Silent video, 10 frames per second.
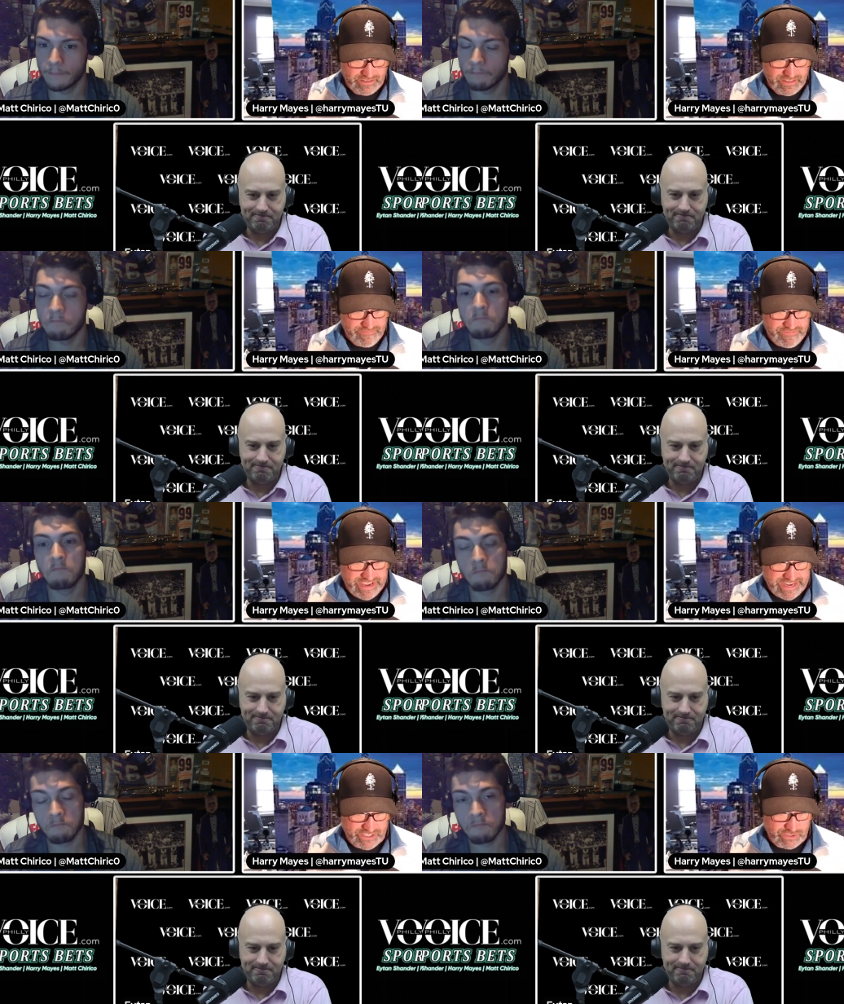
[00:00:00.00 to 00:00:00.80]
Speaker 1: the
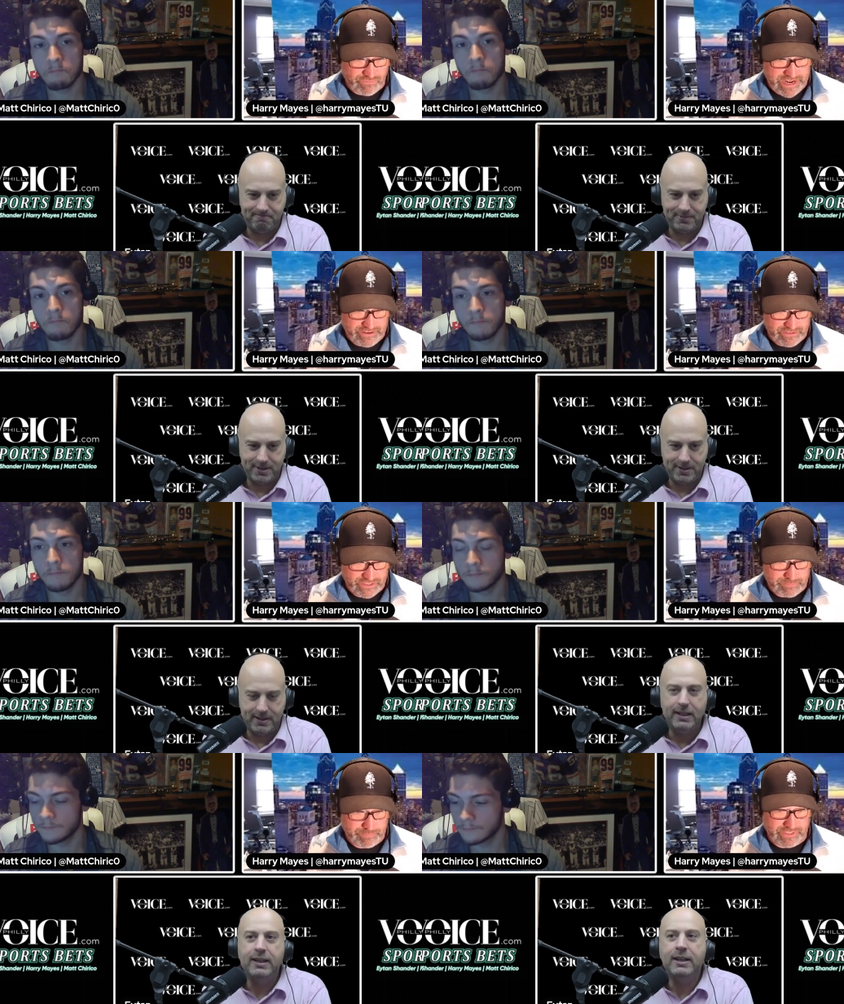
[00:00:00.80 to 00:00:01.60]
Vegas
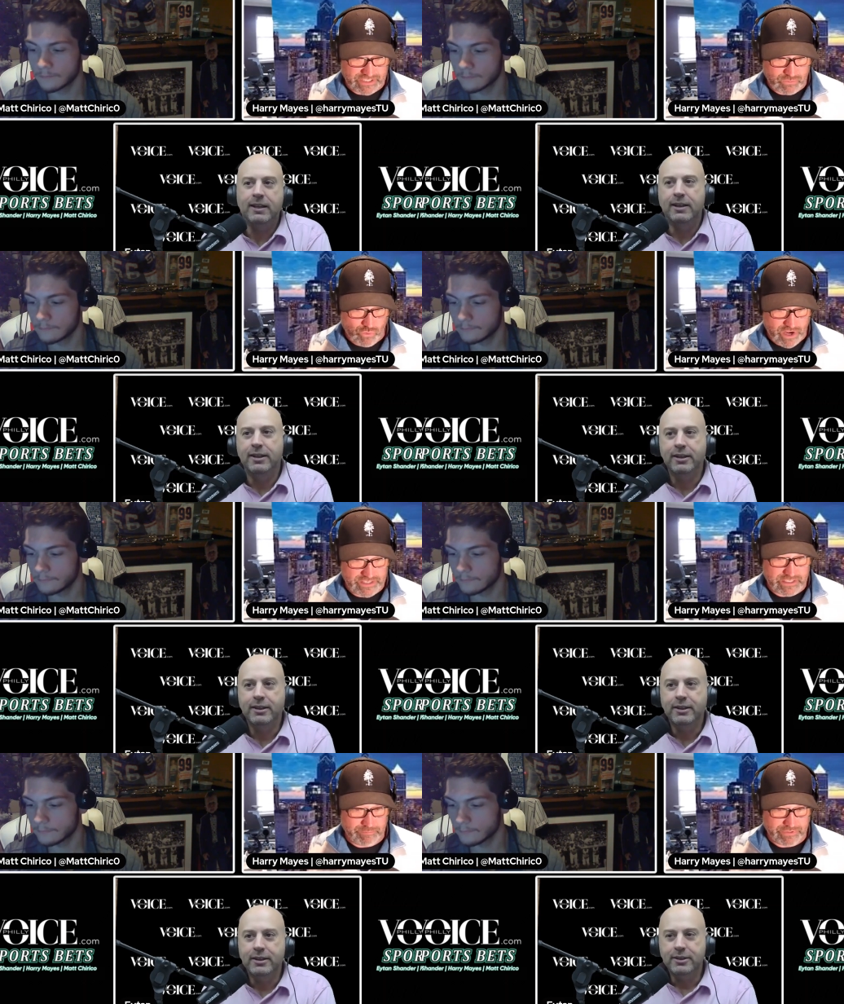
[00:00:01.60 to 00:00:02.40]
Raiders plus
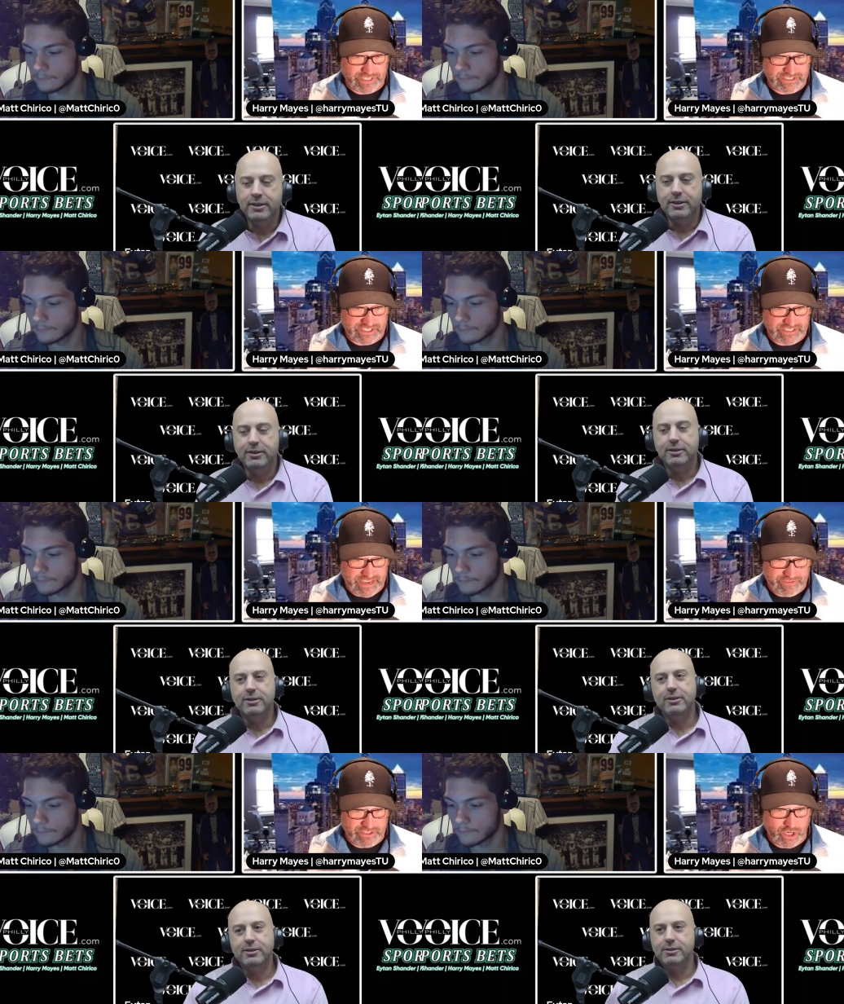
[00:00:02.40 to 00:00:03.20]
one to plus
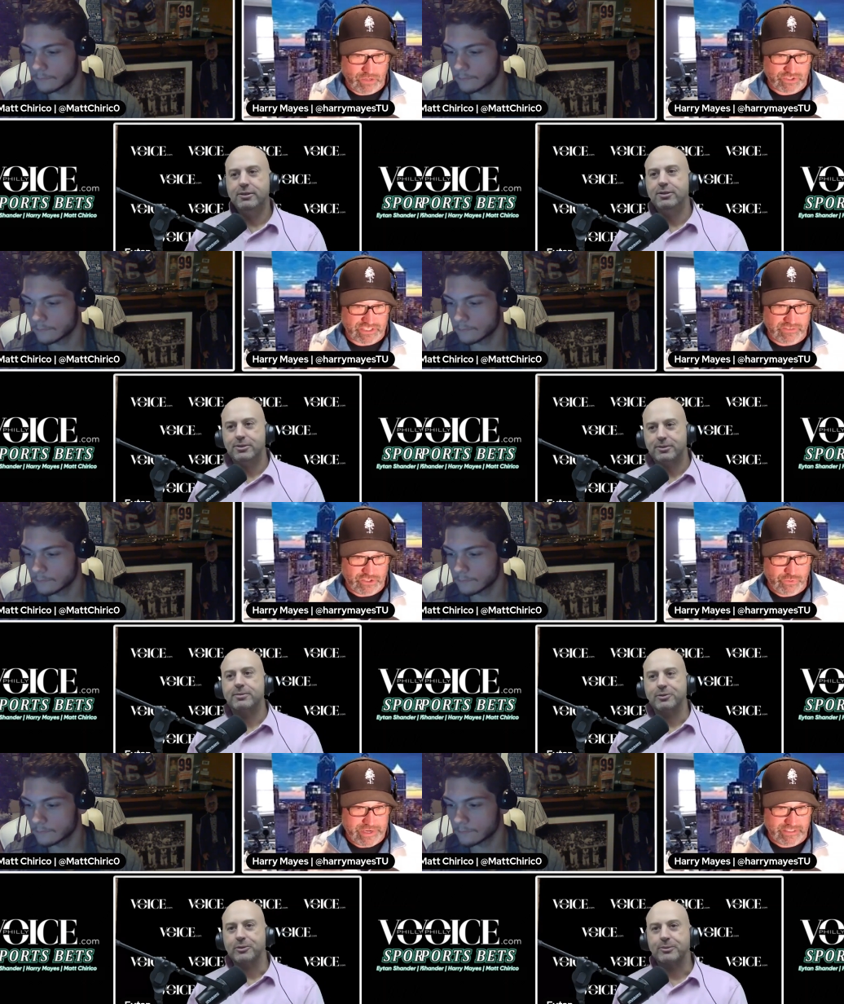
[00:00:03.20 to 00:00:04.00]
seven hosting the
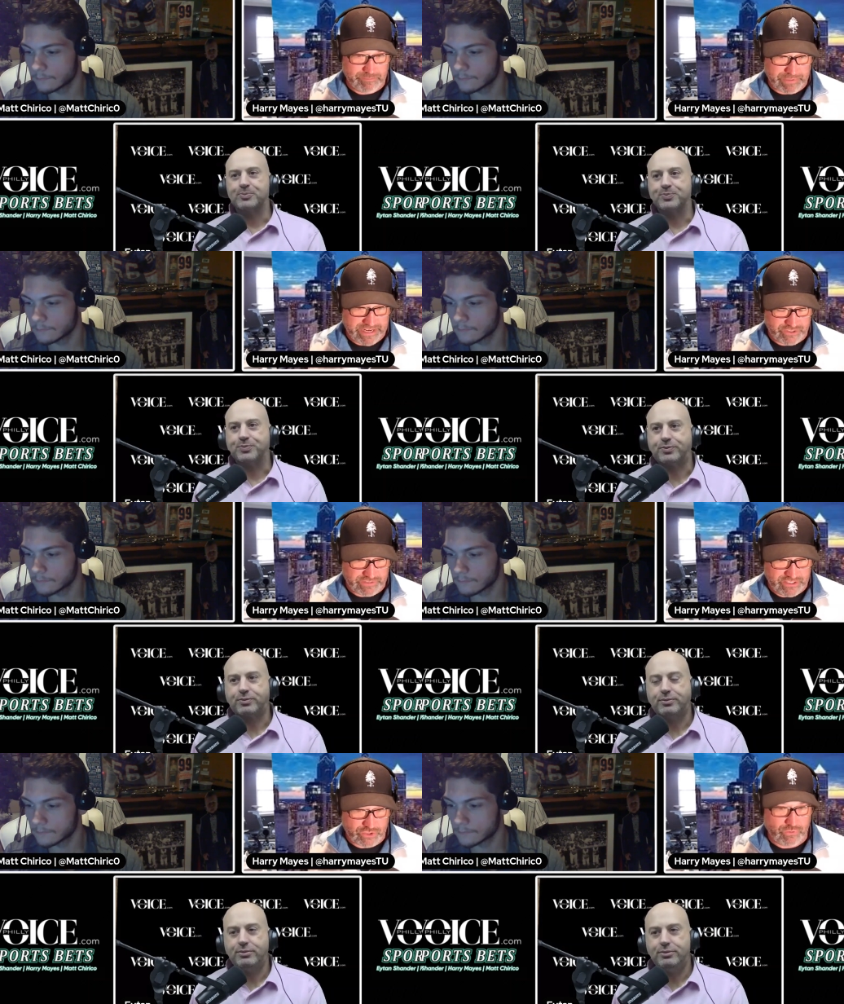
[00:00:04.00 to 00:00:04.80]
New England
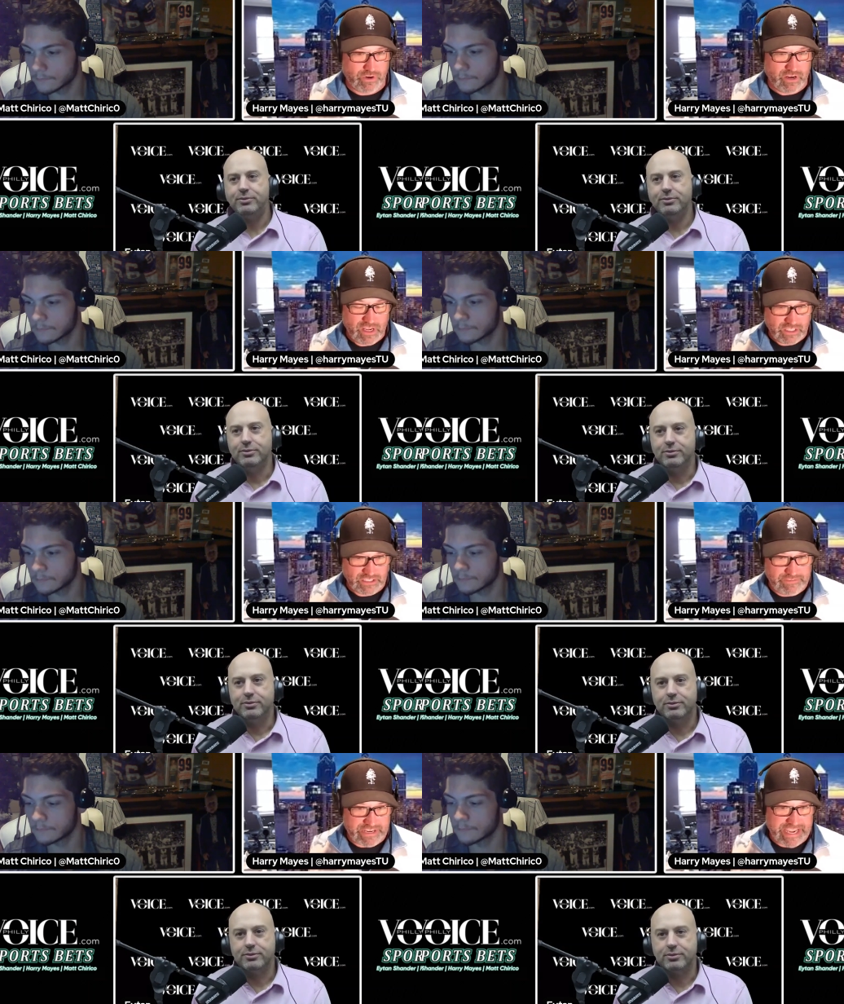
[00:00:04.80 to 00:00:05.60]
Patriots, who are
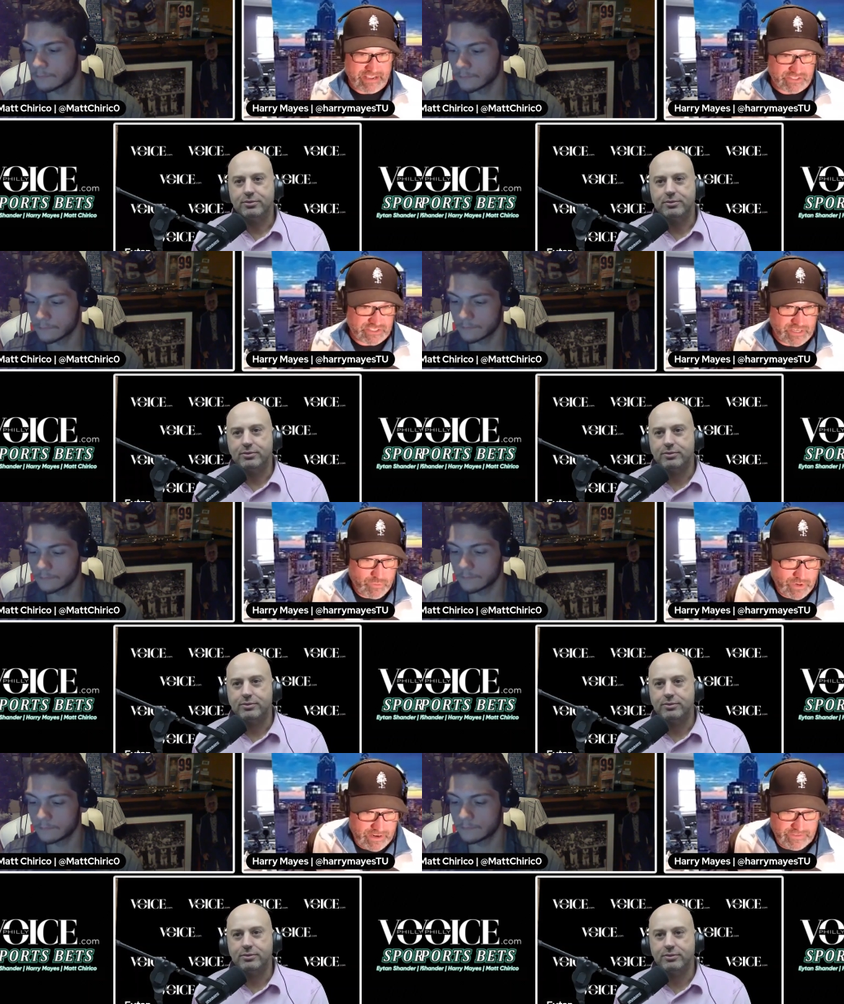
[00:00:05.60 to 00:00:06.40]
living out
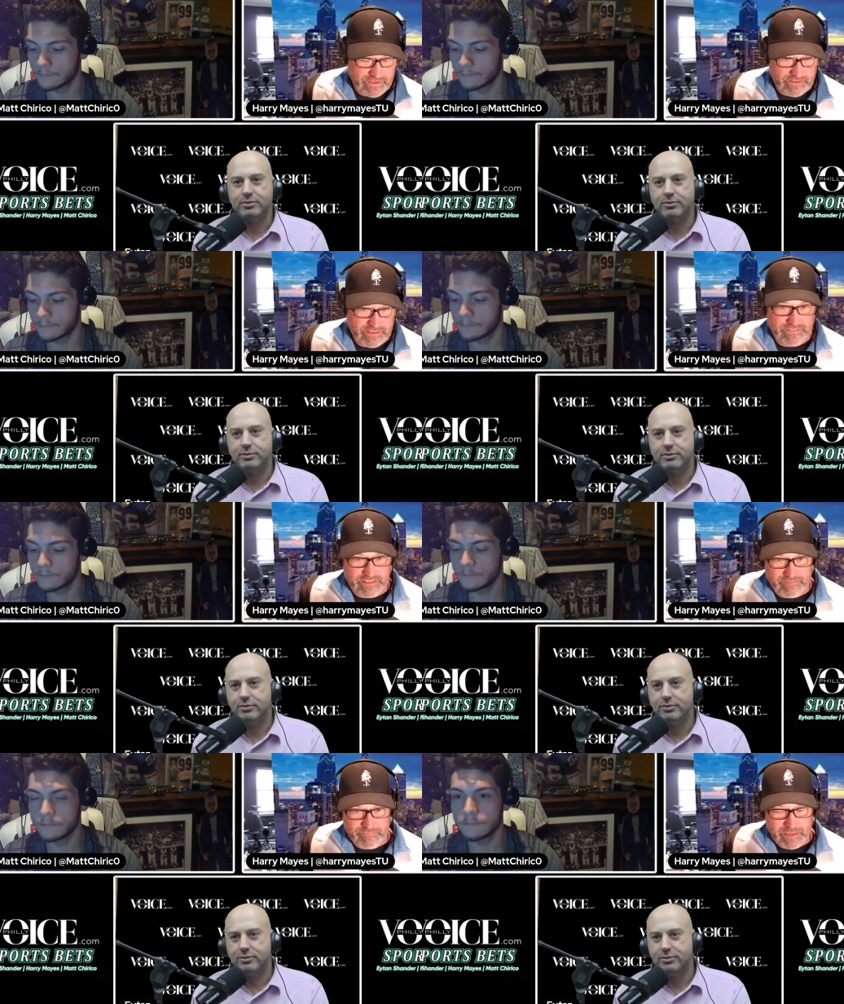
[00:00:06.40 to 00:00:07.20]
somewhere in the in
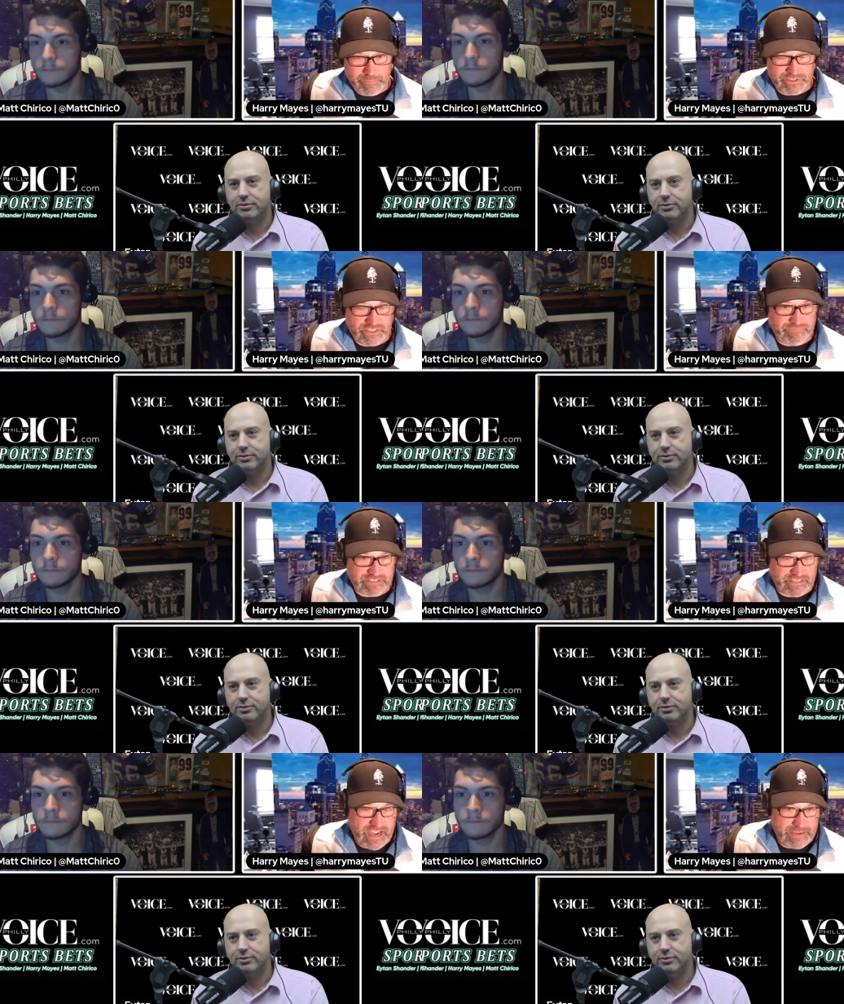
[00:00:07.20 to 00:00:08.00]
the
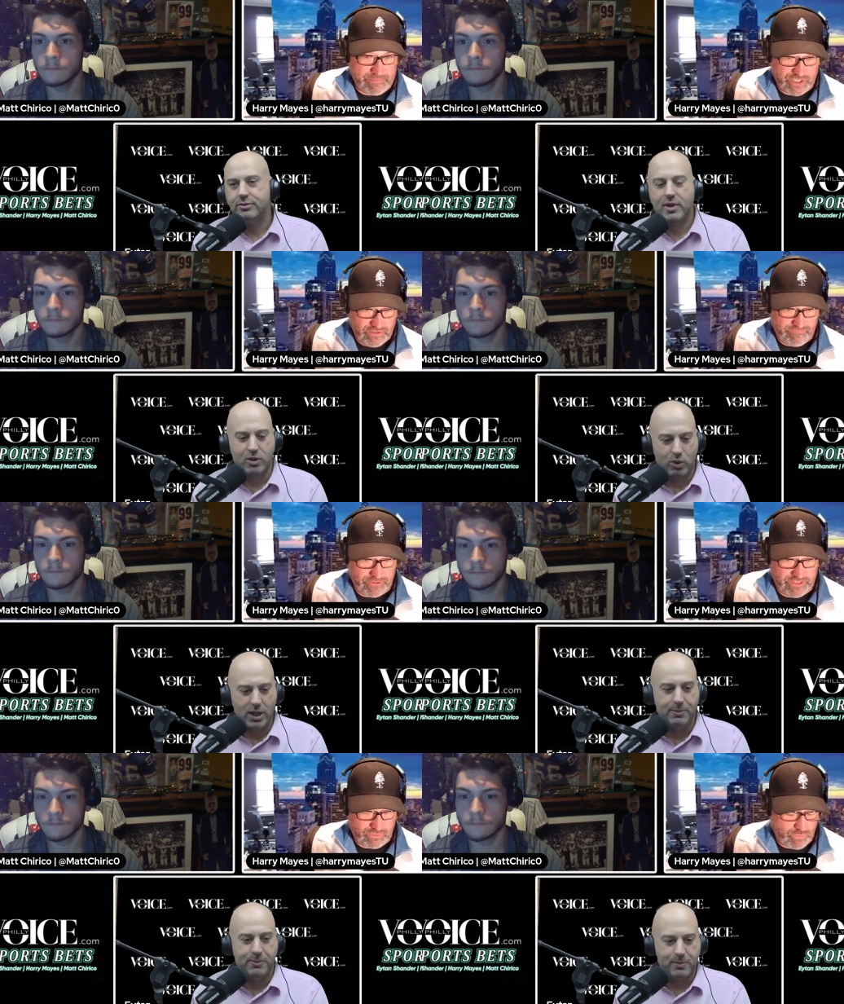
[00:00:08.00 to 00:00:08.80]
Pacific time zone right.
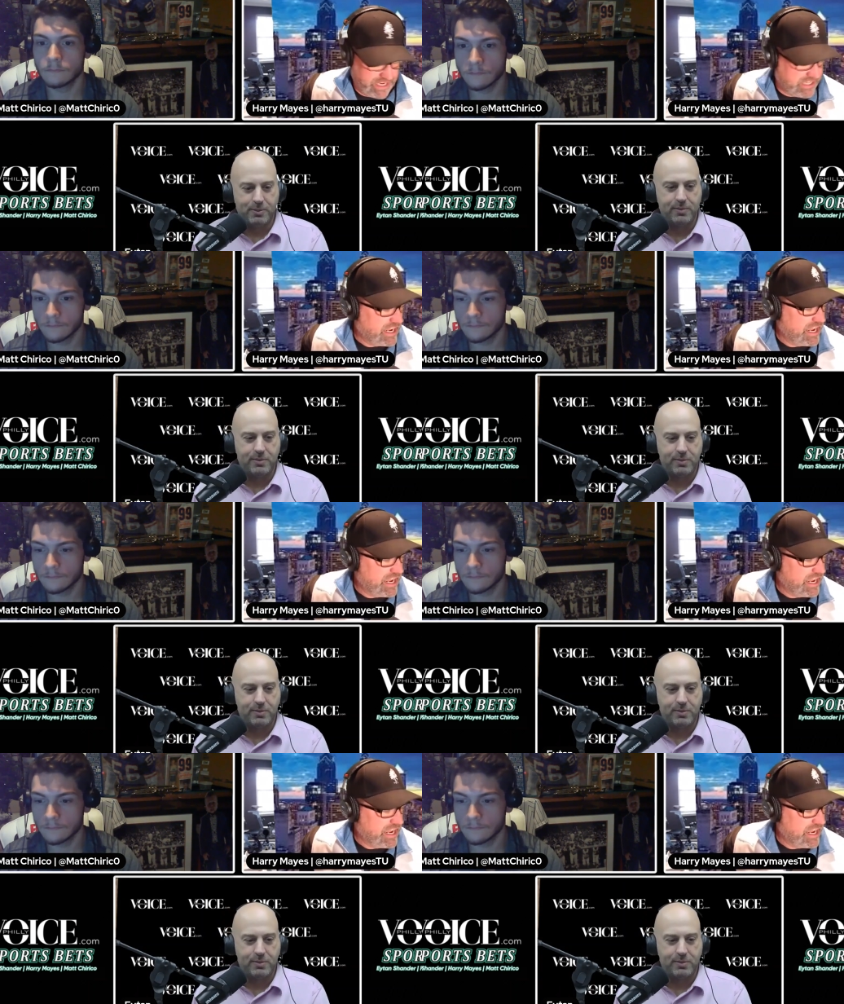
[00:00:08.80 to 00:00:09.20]
for this week.